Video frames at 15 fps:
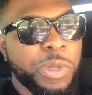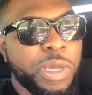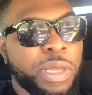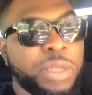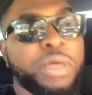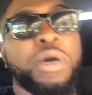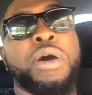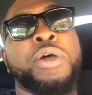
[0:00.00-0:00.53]

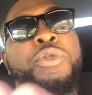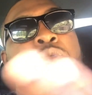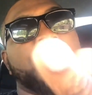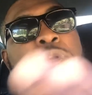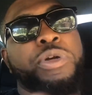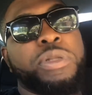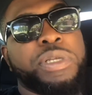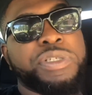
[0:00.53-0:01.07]
and the other
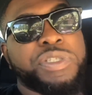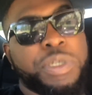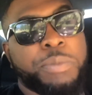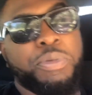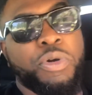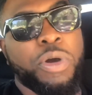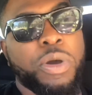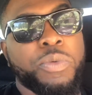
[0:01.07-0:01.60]
realistic
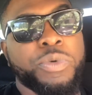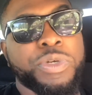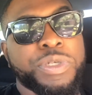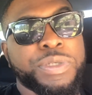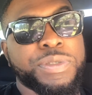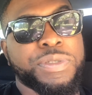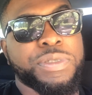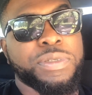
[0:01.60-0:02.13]
part
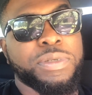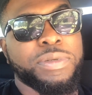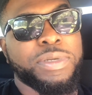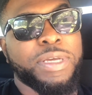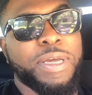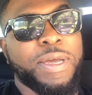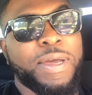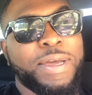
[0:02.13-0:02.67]
was
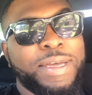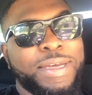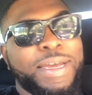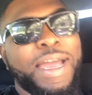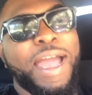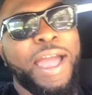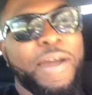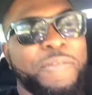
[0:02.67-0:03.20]

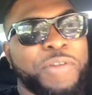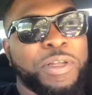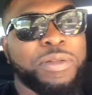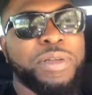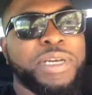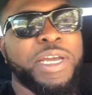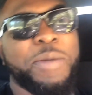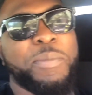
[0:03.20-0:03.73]
having to
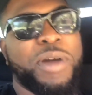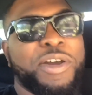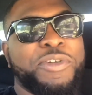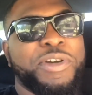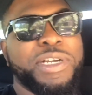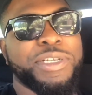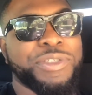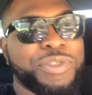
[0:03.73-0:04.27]
look at my
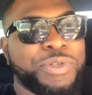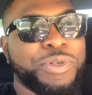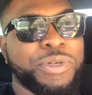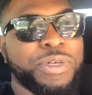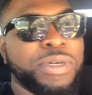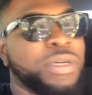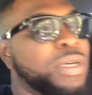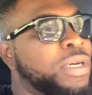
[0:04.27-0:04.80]
credit
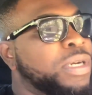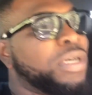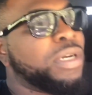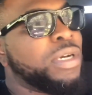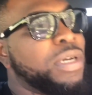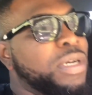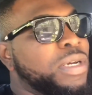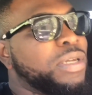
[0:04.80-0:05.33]
score.
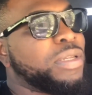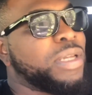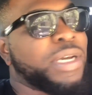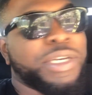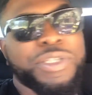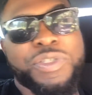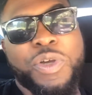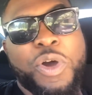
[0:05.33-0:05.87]

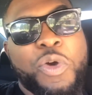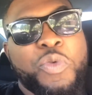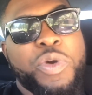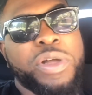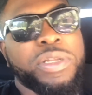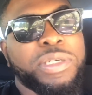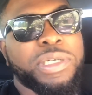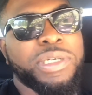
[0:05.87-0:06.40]
Like, it's all
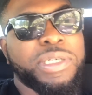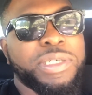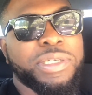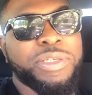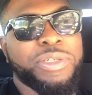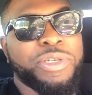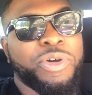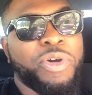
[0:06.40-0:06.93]
well and
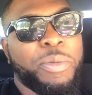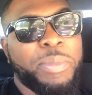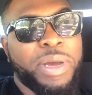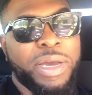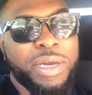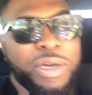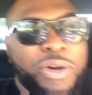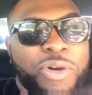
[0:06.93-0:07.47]
good, you know, a
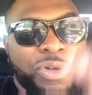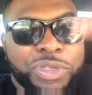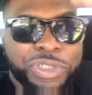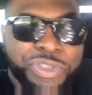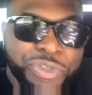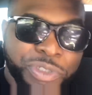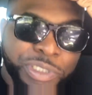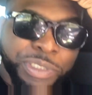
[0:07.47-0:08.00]
man can only
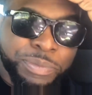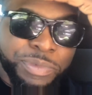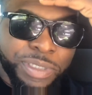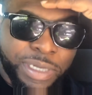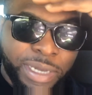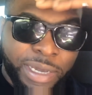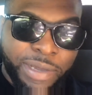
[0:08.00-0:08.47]
dream to